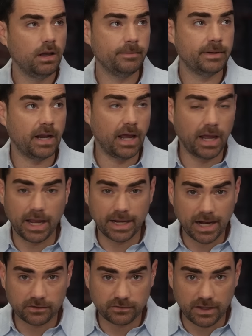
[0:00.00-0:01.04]
mean, I, I
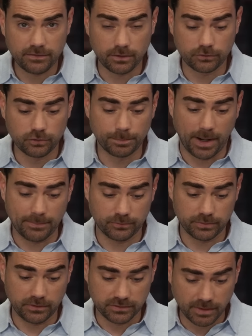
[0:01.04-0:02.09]
got to say, there are two problems
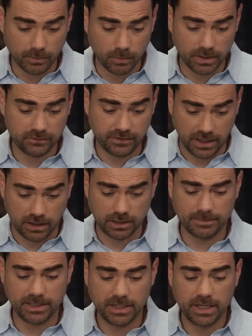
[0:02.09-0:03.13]
with this. Number one is the
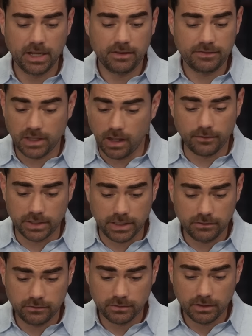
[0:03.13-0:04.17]
argument, the other
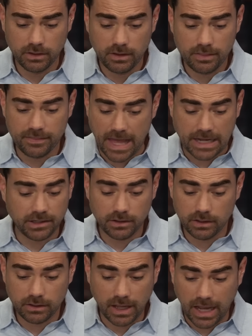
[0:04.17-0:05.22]
is that
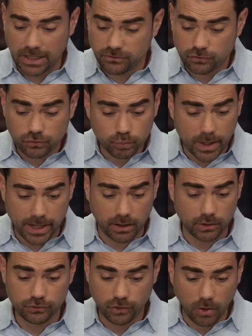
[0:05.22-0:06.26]
I
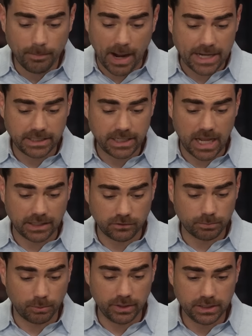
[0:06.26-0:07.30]
swear, Joe Biden at
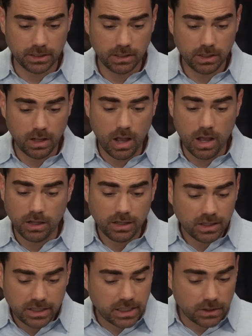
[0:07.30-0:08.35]
this point,
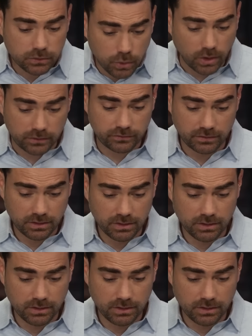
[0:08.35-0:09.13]
he looks,